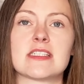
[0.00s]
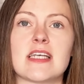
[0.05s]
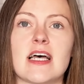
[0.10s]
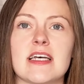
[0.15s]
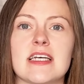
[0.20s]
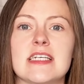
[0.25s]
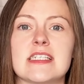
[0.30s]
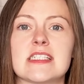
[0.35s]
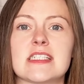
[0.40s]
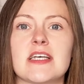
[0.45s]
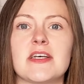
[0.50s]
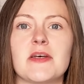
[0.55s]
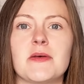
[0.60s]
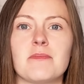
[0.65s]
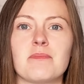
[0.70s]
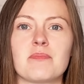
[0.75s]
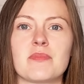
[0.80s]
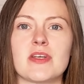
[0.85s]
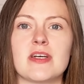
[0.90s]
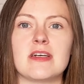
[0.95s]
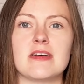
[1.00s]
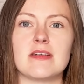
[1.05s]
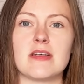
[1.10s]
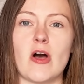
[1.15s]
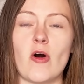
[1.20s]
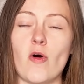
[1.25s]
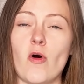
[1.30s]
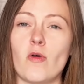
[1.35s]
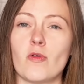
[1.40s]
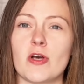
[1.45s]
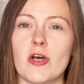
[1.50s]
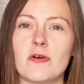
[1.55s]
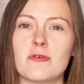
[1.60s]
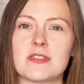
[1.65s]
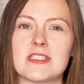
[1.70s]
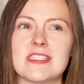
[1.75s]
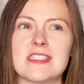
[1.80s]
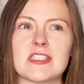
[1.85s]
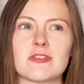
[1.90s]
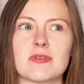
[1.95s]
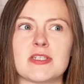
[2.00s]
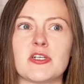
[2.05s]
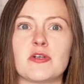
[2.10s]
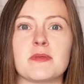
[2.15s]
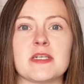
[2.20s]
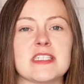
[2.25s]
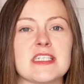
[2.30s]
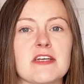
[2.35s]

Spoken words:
that is. All coatings are a little bit